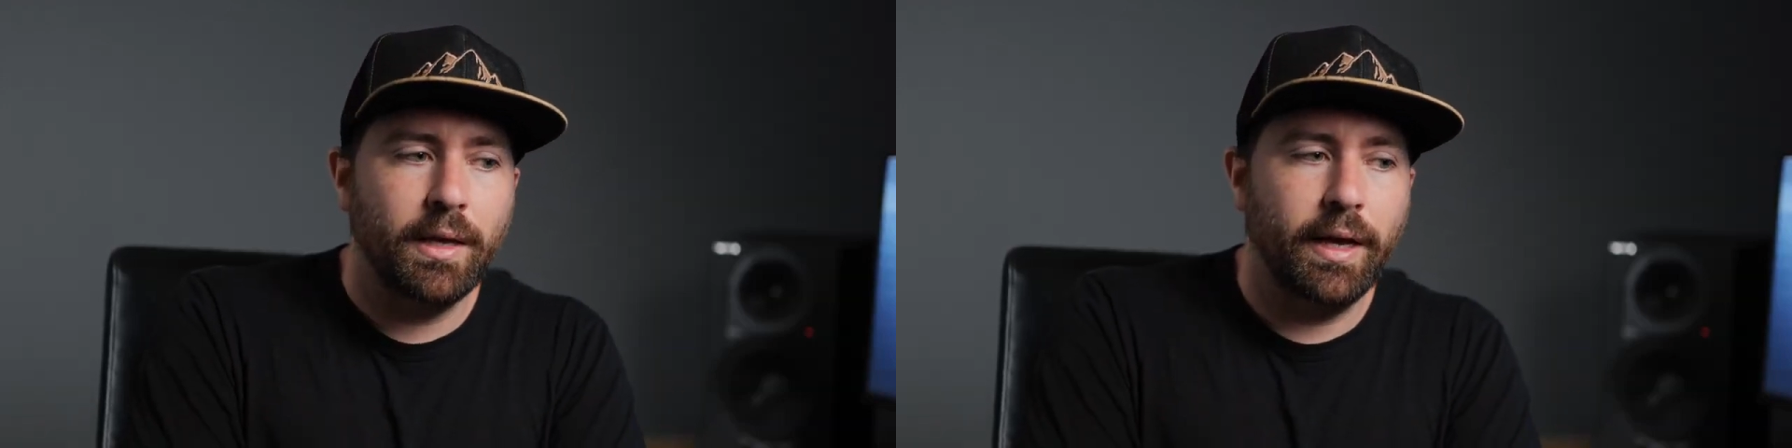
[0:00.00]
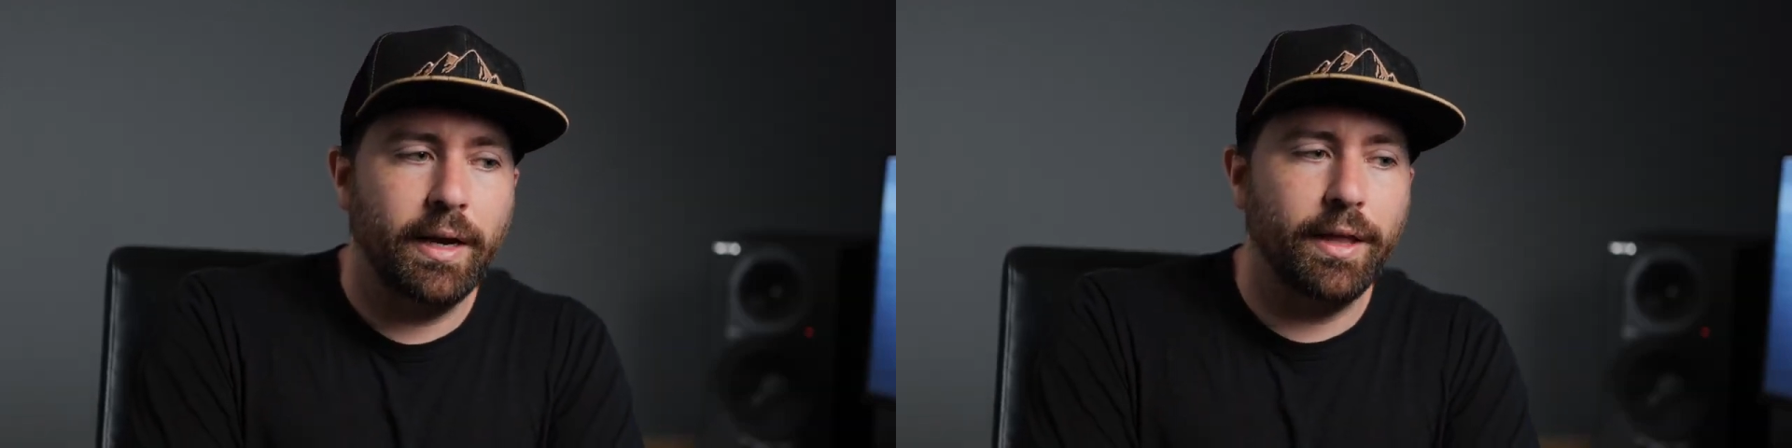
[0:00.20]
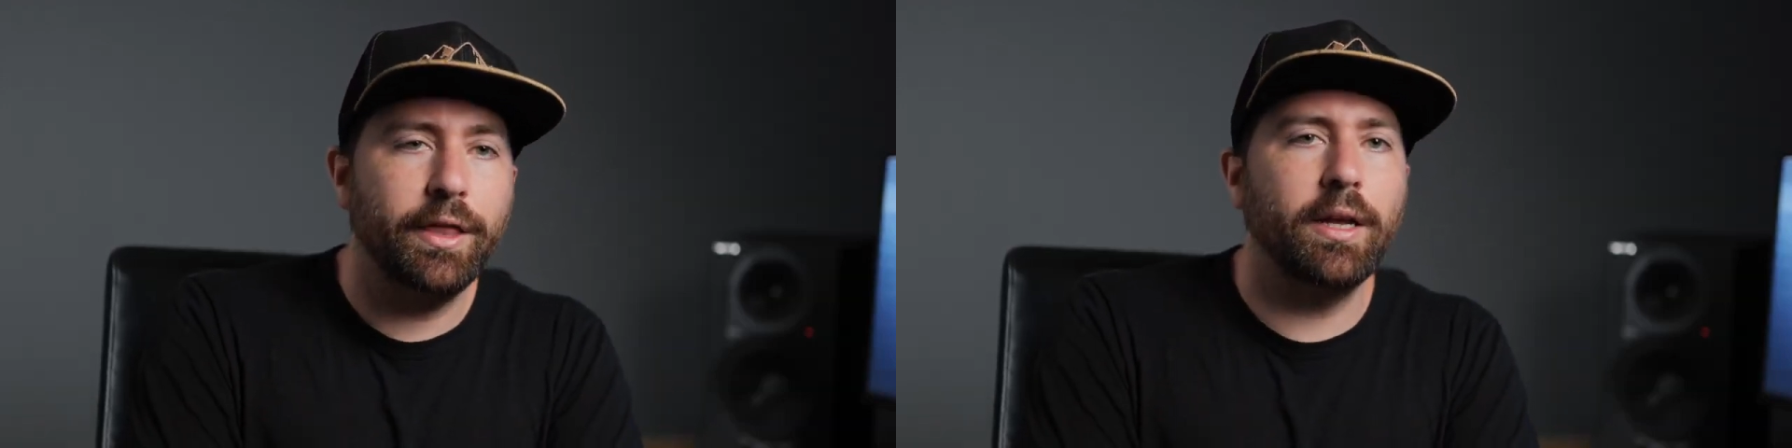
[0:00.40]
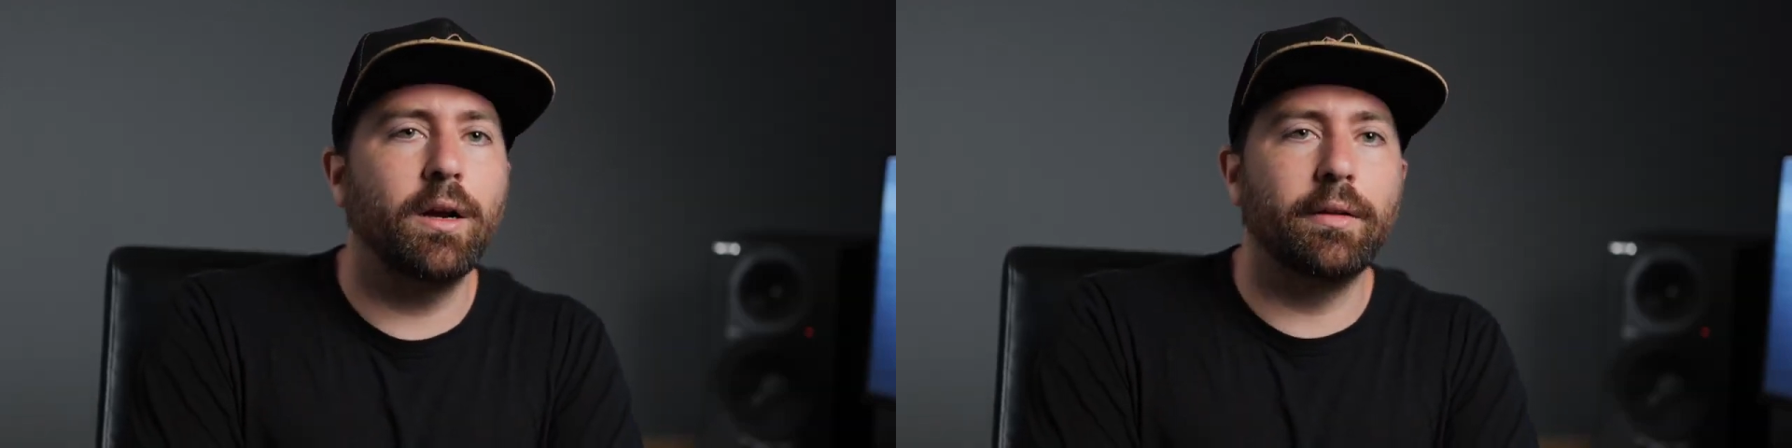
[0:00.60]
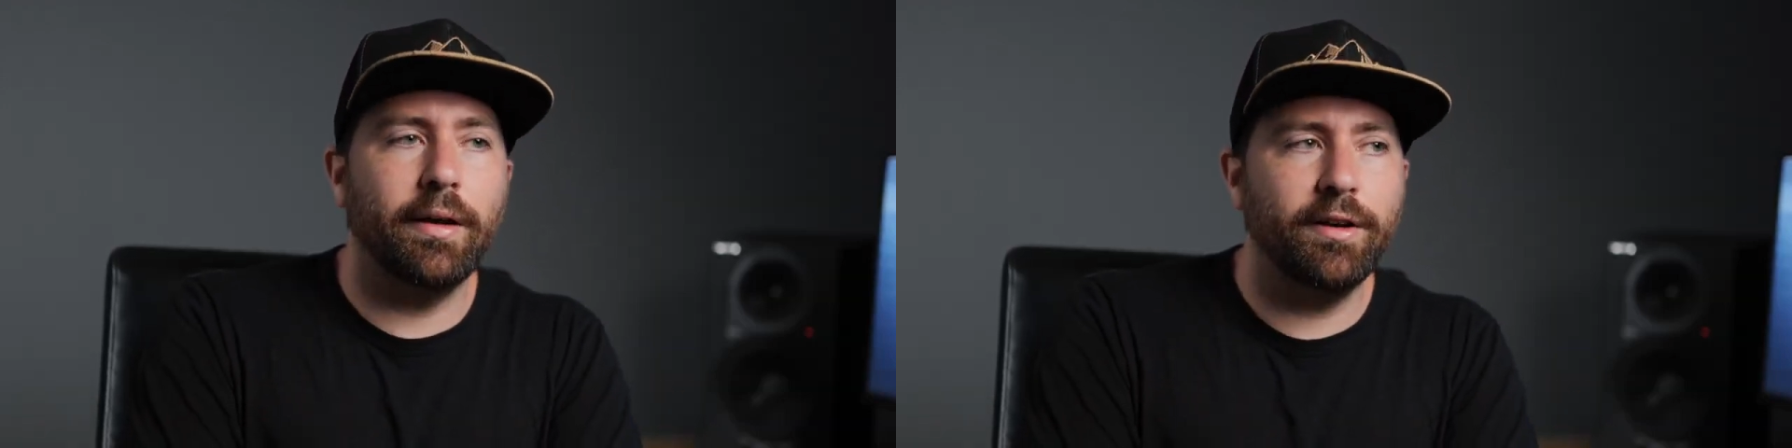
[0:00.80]
And I think
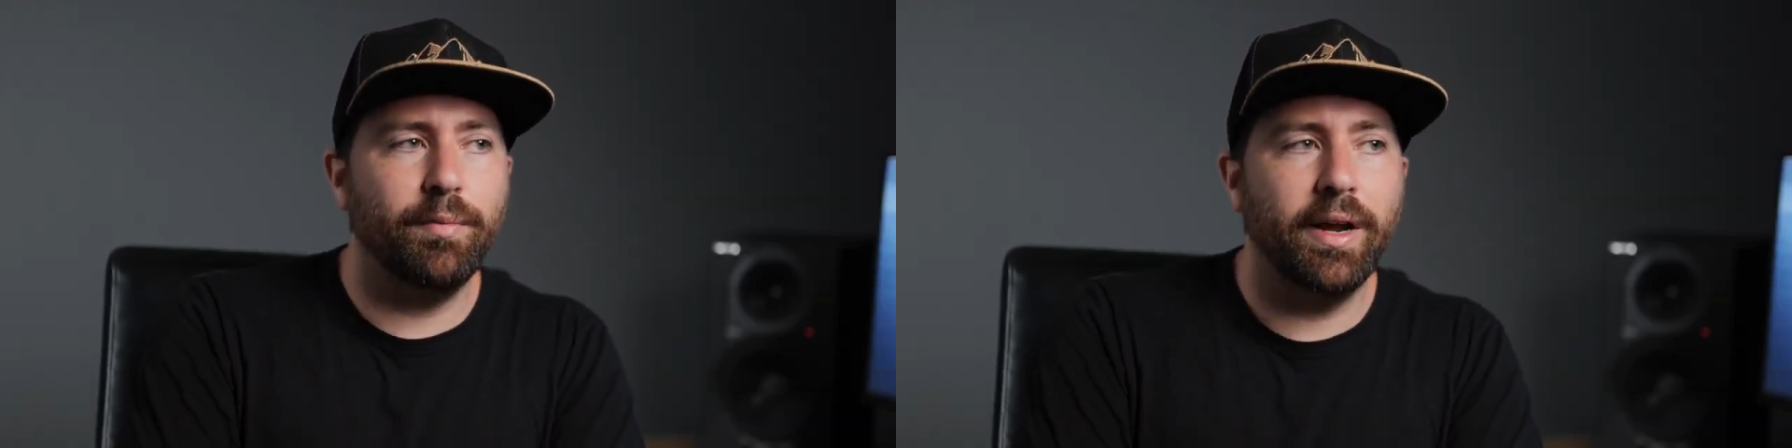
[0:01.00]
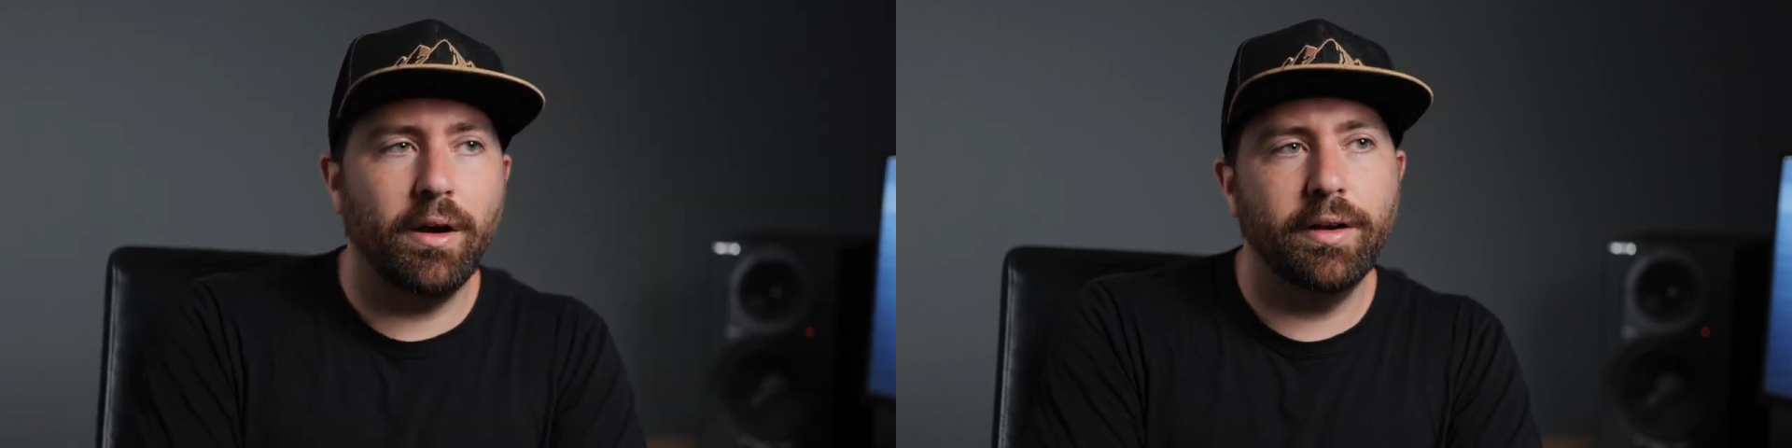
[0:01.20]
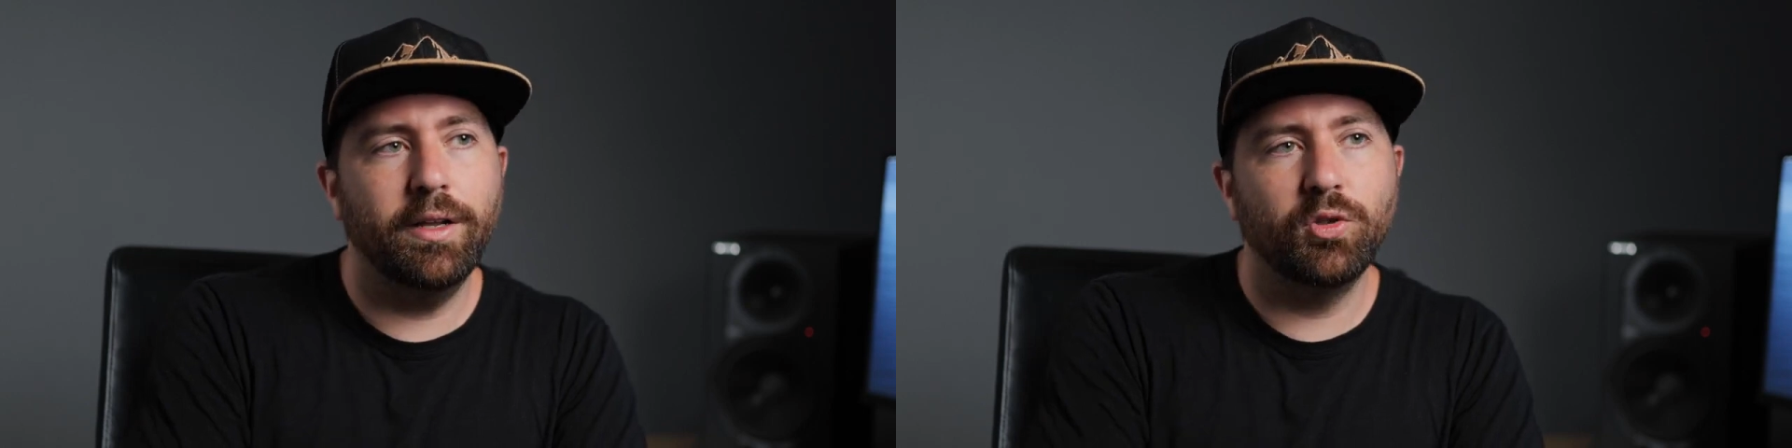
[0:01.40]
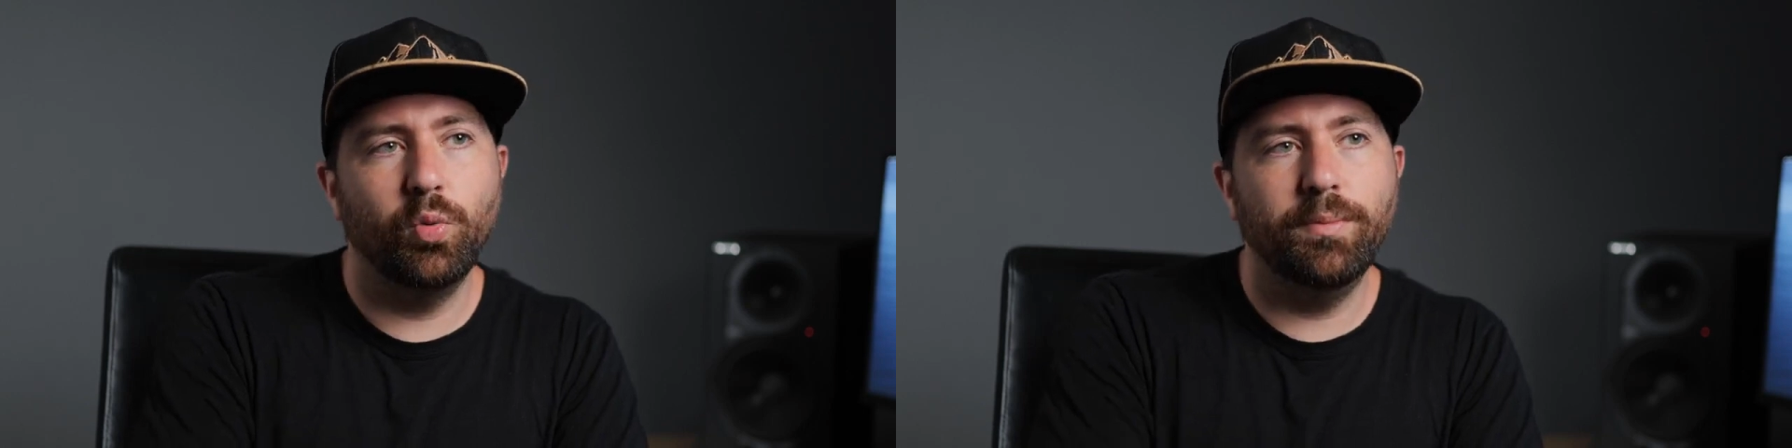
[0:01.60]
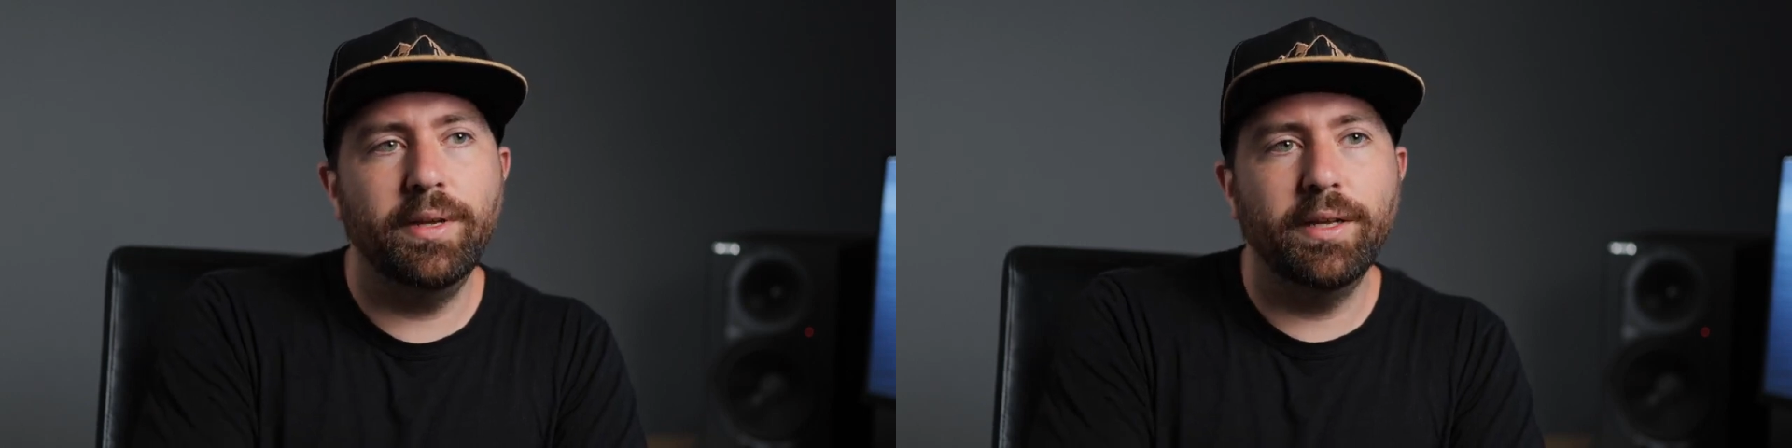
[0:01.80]
a lot of my audience
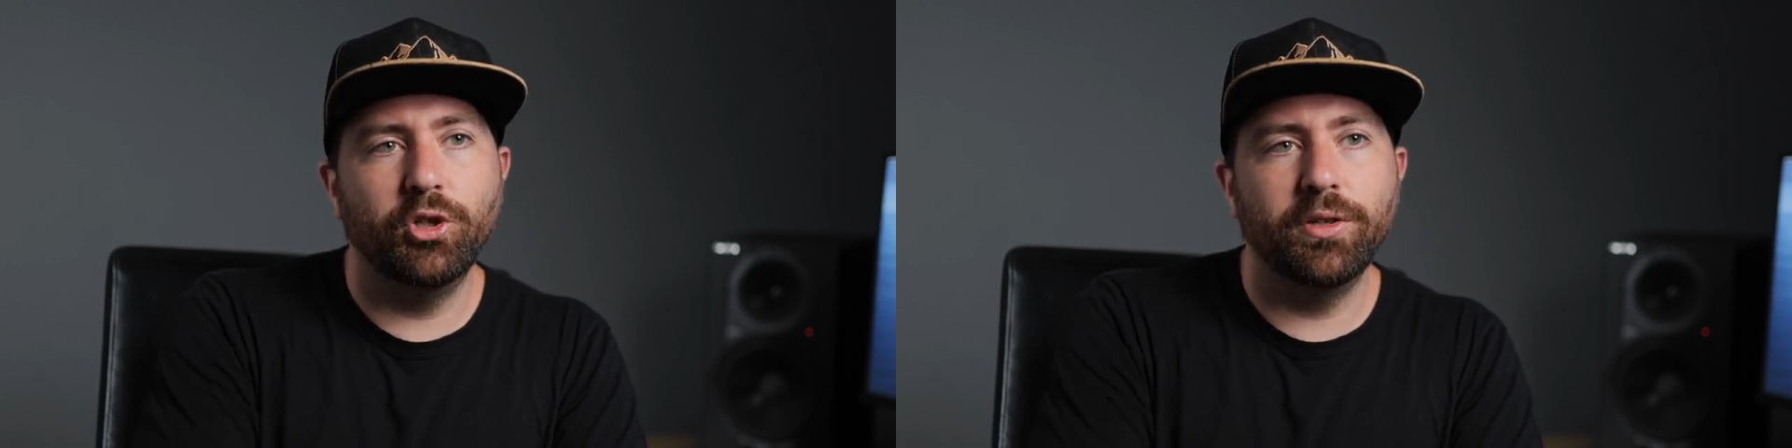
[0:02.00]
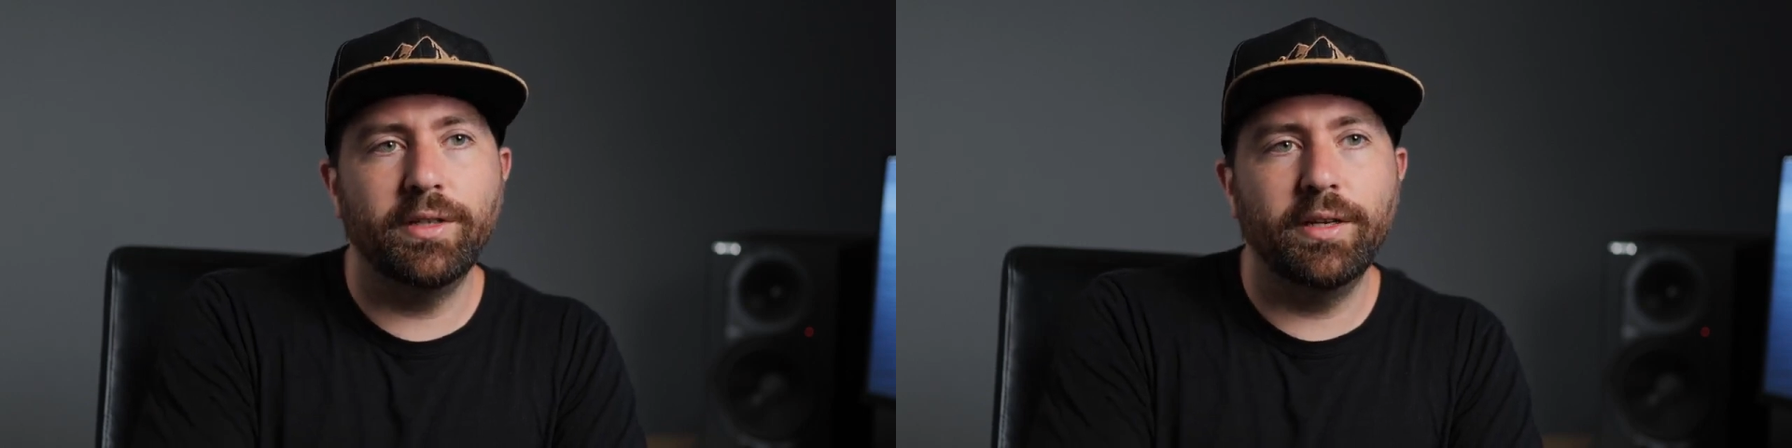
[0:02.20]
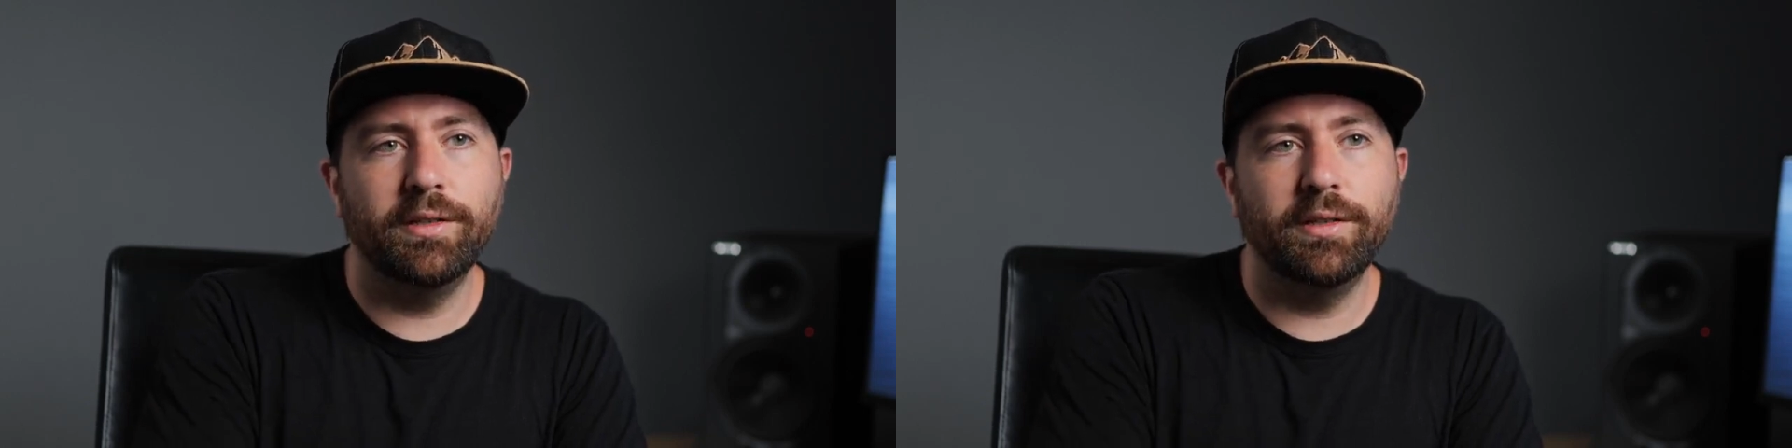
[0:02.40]
would be interested